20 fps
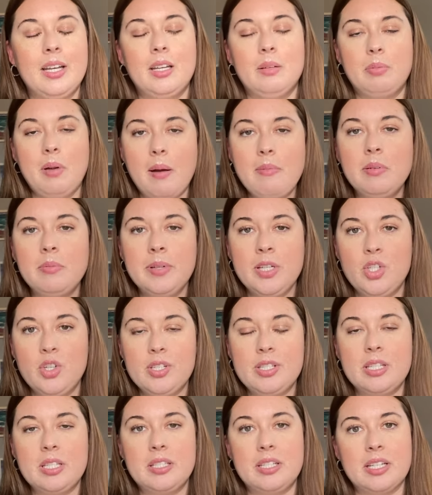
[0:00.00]
Probably
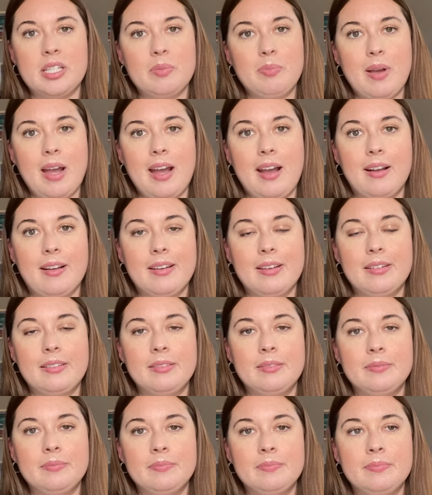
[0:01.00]
just a 6-pack.
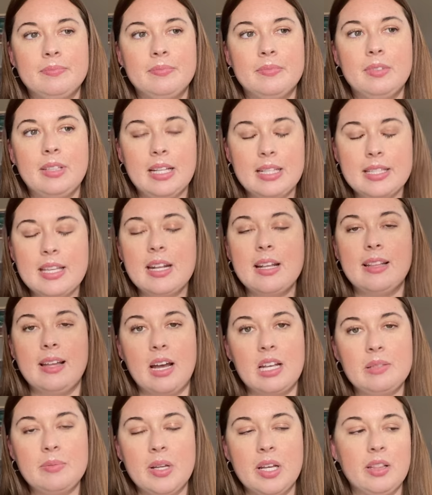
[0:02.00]
That's gonna
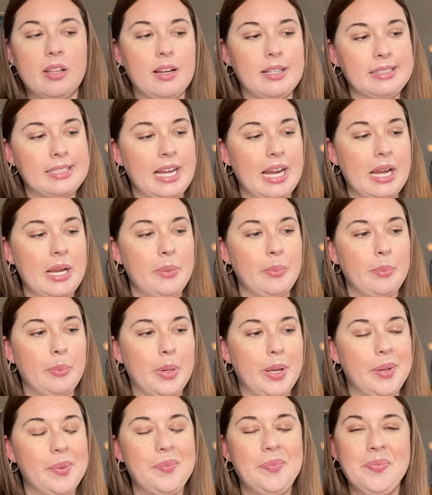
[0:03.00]
last me a long time,
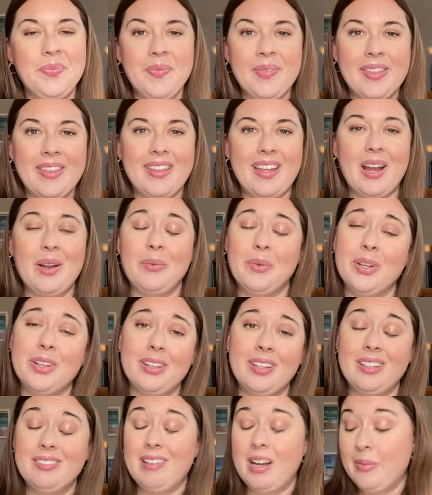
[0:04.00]
but I
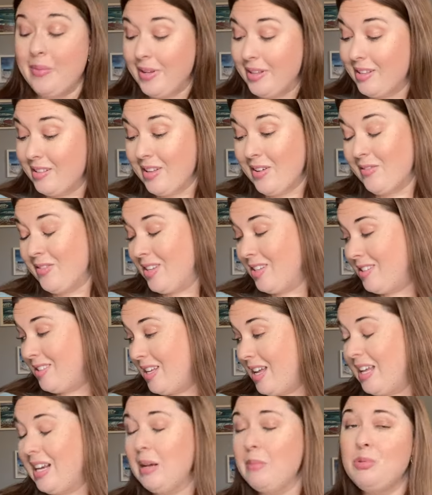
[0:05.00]
really love this
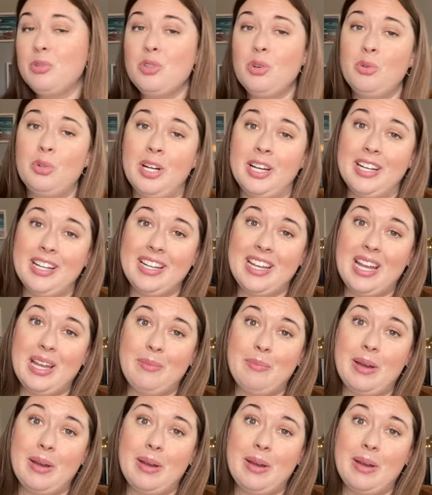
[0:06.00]
scent. I'm so glad it came